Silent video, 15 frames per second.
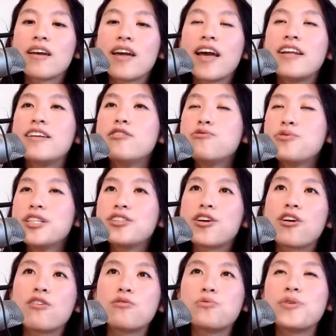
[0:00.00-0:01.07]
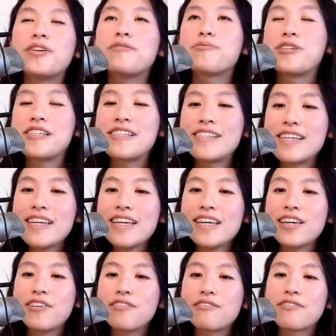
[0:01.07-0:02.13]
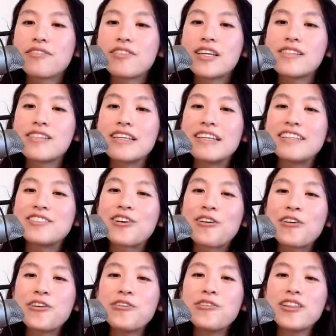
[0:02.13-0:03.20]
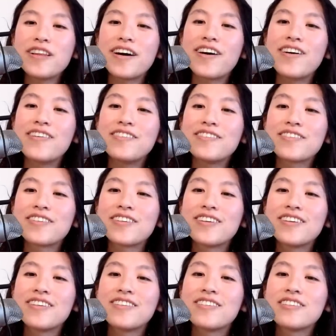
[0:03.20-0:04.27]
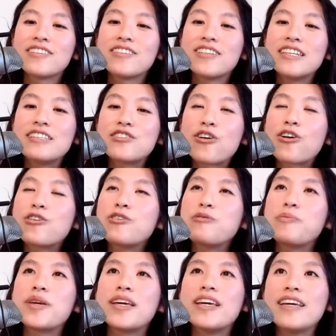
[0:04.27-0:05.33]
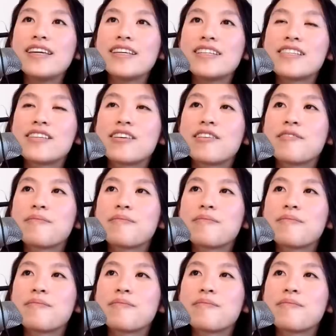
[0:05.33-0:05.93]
And in return, we receive this eternal love, eternal peace